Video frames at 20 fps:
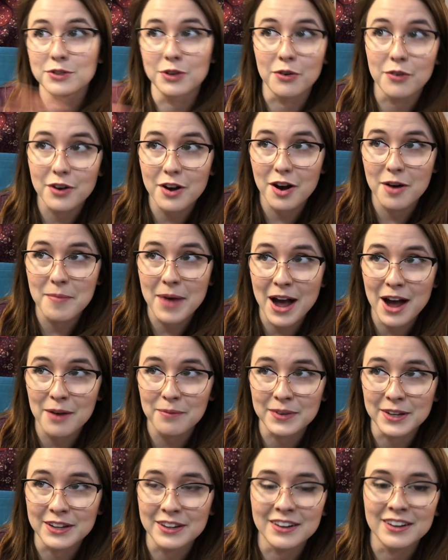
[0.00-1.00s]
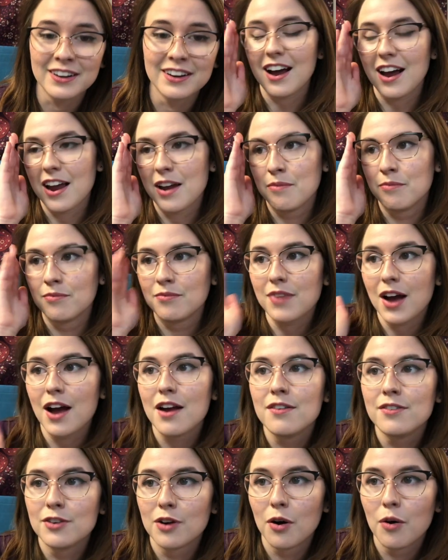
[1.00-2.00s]
don't come at me.
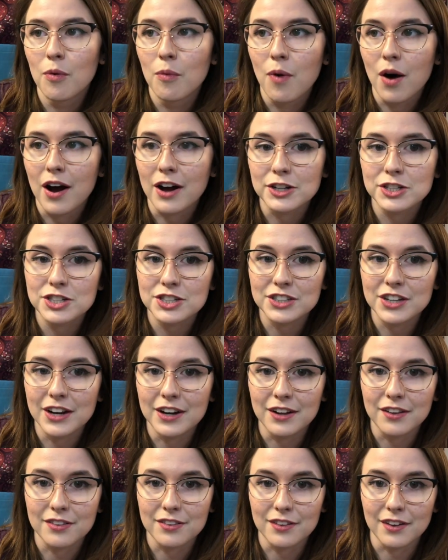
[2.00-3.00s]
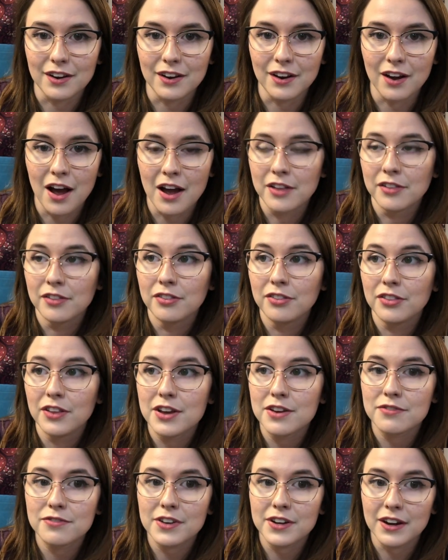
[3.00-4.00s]
I don't watch anything. I
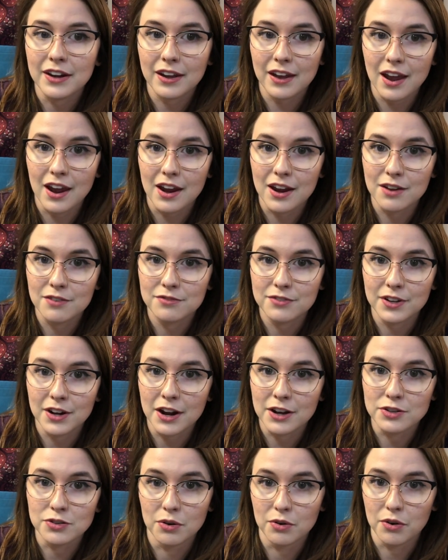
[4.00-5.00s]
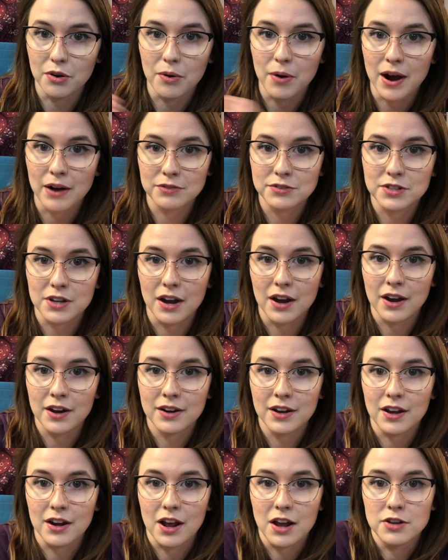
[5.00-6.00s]
live in a cave and I don't go outside,
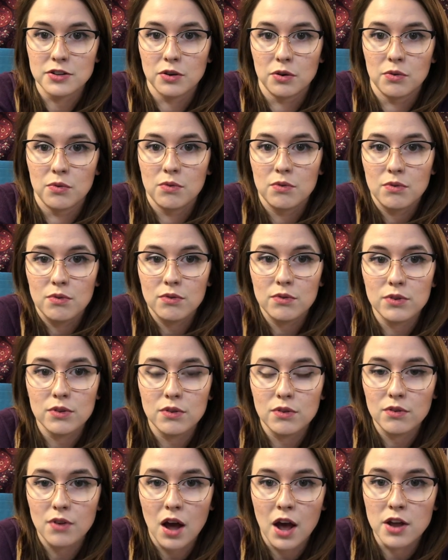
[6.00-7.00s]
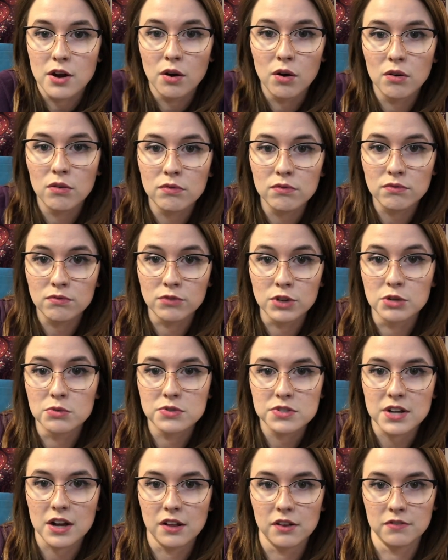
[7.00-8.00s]
and I don't
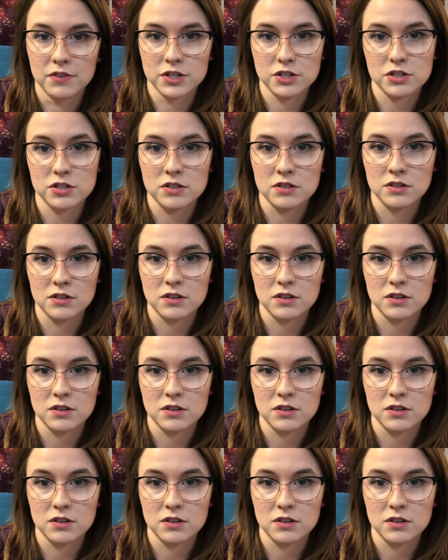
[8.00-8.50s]
use television.